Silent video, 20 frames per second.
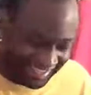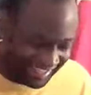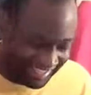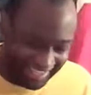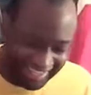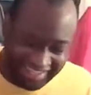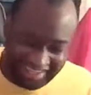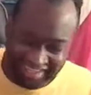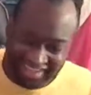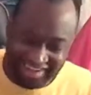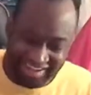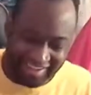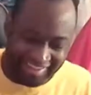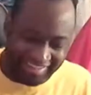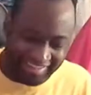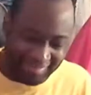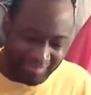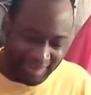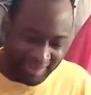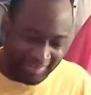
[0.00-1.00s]

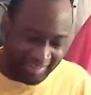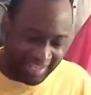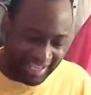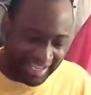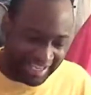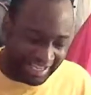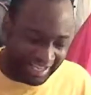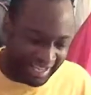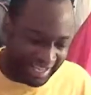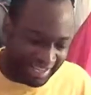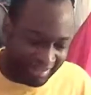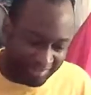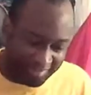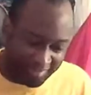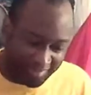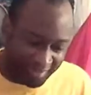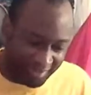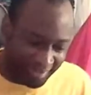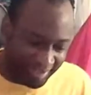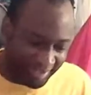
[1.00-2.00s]
it's the best thing I can ask
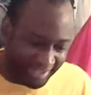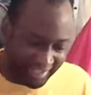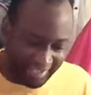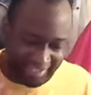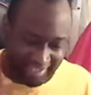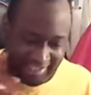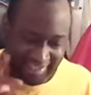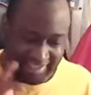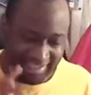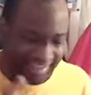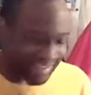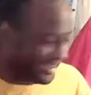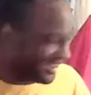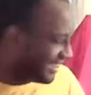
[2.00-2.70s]
for uh